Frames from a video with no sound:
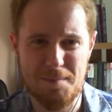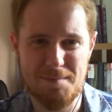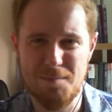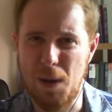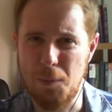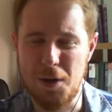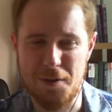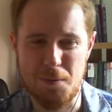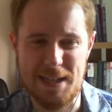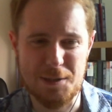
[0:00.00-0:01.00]
Well worth
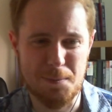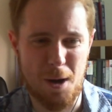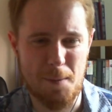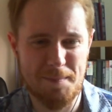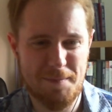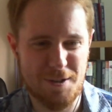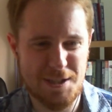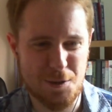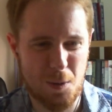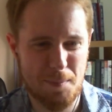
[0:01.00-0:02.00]
a read up on. 3,
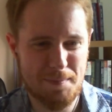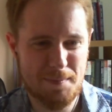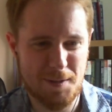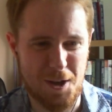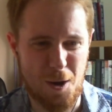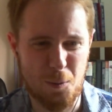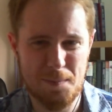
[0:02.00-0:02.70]
2, 1, go.